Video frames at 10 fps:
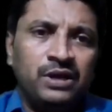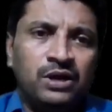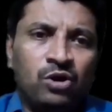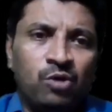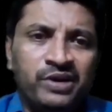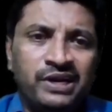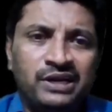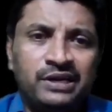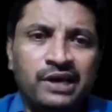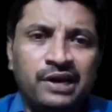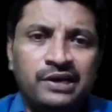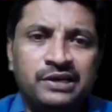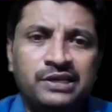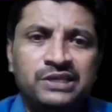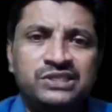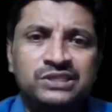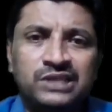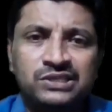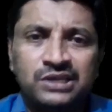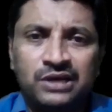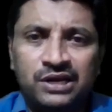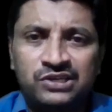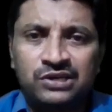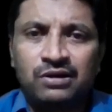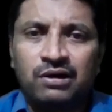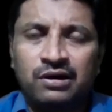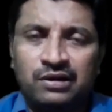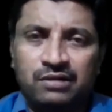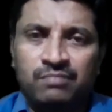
How many candidate keys does the relation R have?